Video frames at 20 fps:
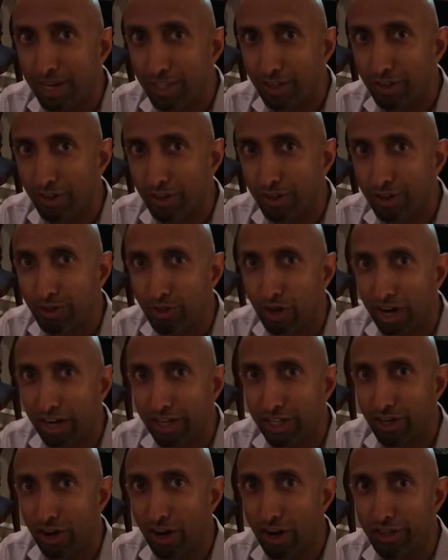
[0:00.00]
make sure you try to
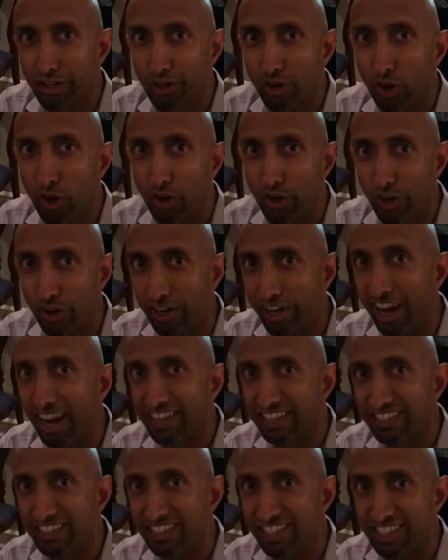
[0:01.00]
talk to all your guests.